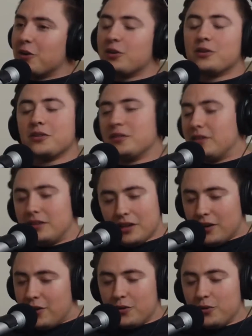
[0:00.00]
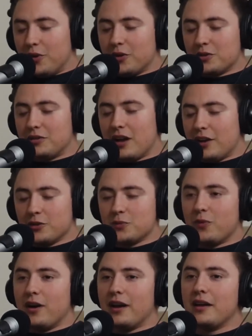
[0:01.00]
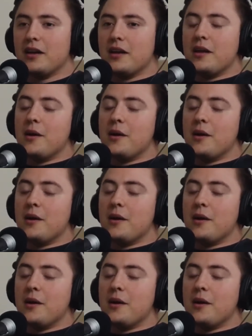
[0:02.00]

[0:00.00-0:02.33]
or who knows, God knows what.